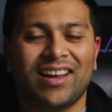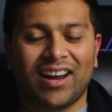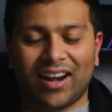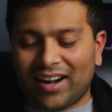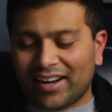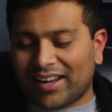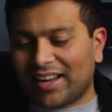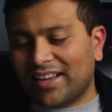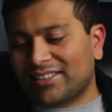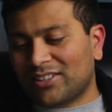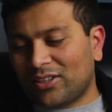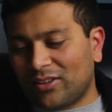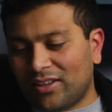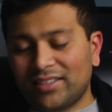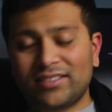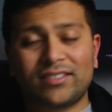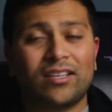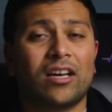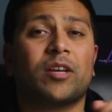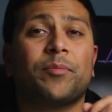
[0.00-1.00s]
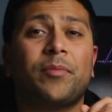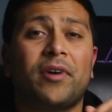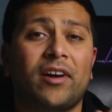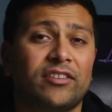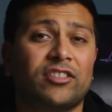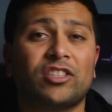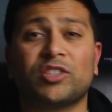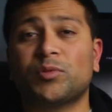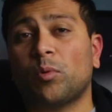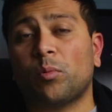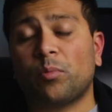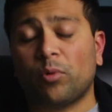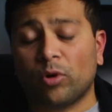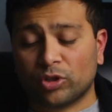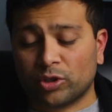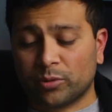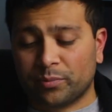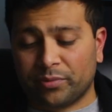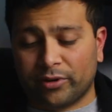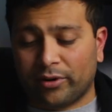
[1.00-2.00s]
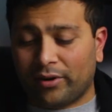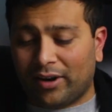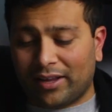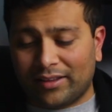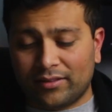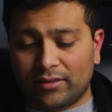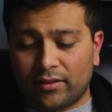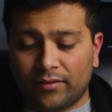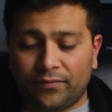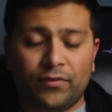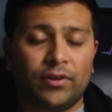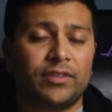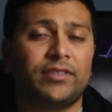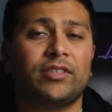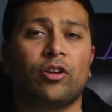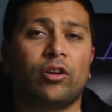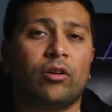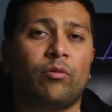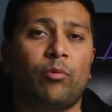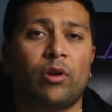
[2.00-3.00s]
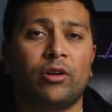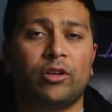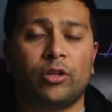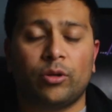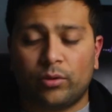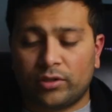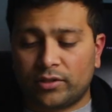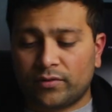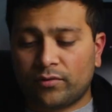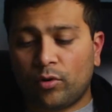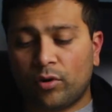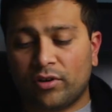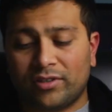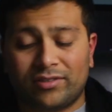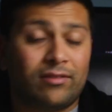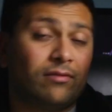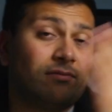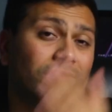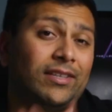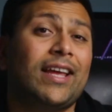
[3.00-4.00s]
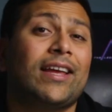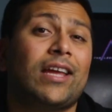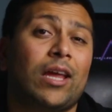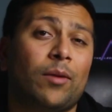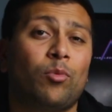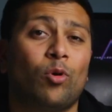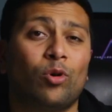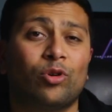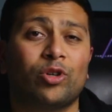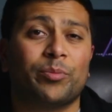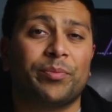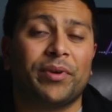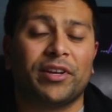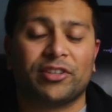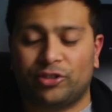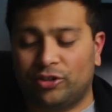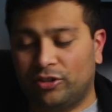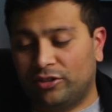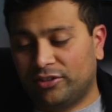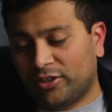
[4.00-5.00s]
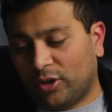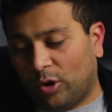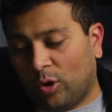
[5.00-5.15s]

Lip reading: All right, guys, so let's talk about adjustable portrait blur. And the first thing you're gonna wanna do is, of course, take a portrait picture.